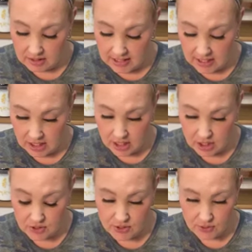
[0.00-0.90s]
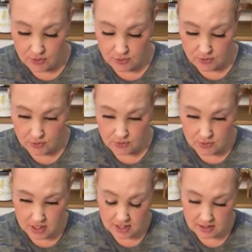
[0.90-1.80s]
the link
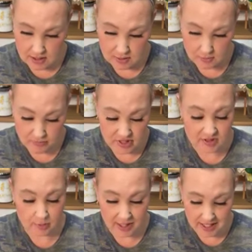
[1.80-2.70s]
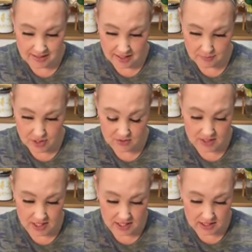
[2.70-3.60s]
to the supplies I'm
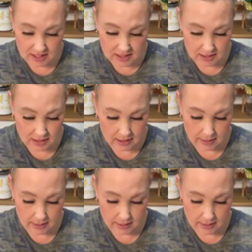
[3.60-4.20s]
using,